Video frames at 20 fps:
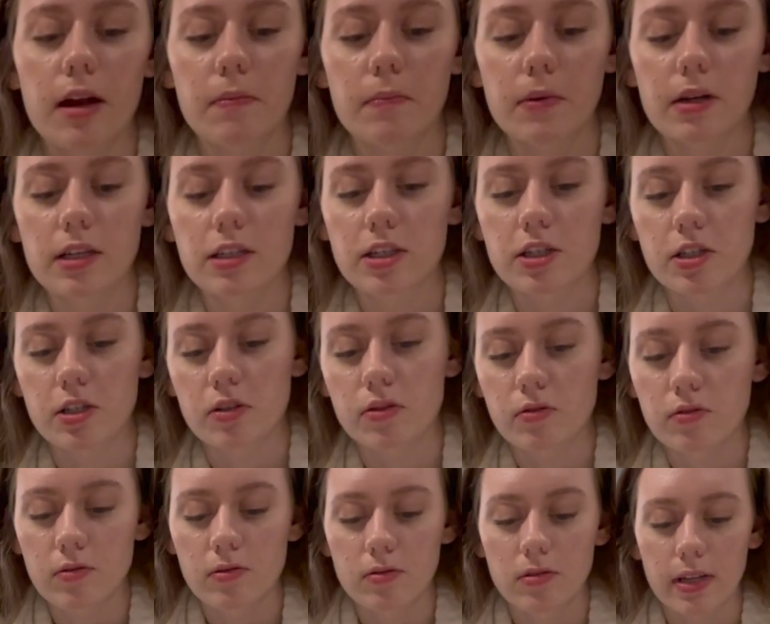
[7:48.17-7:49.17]
I'm going to
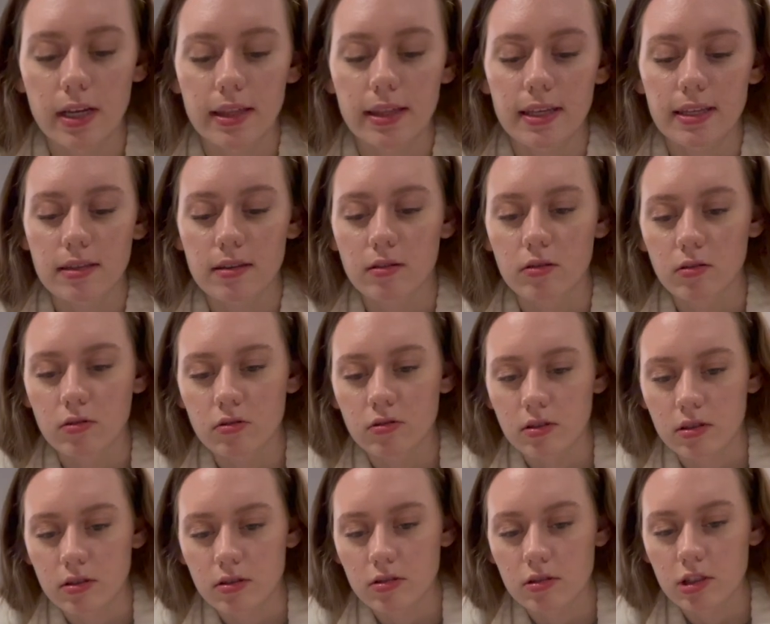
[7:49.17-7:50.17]
do like these little
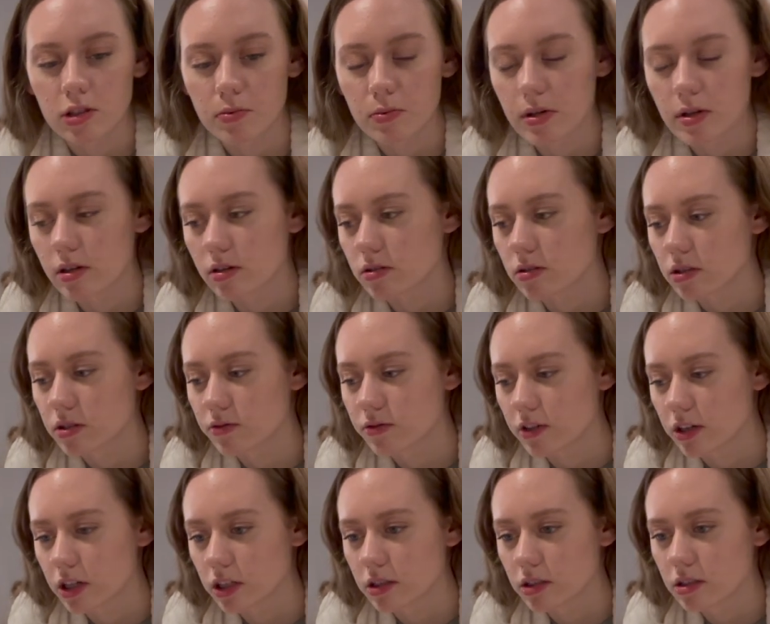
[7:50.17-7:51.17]
crystal sprinkles
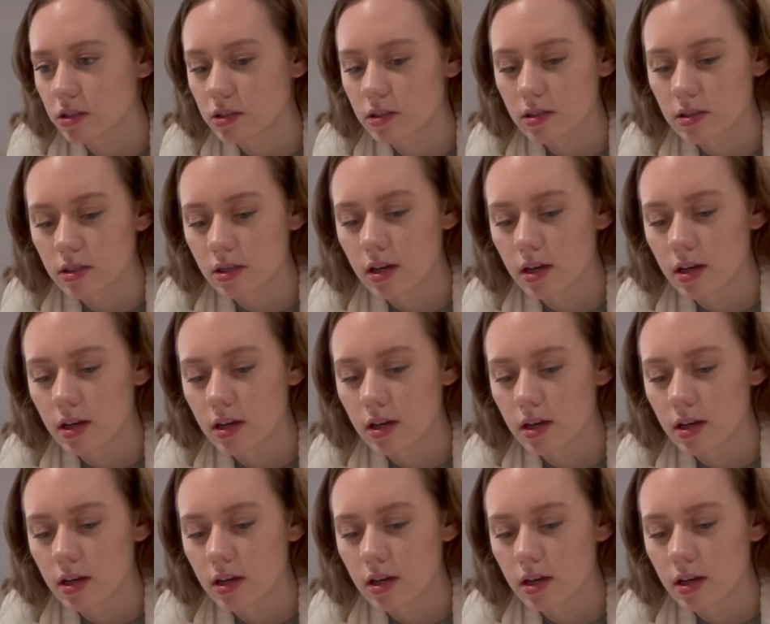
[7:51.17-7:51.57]
first,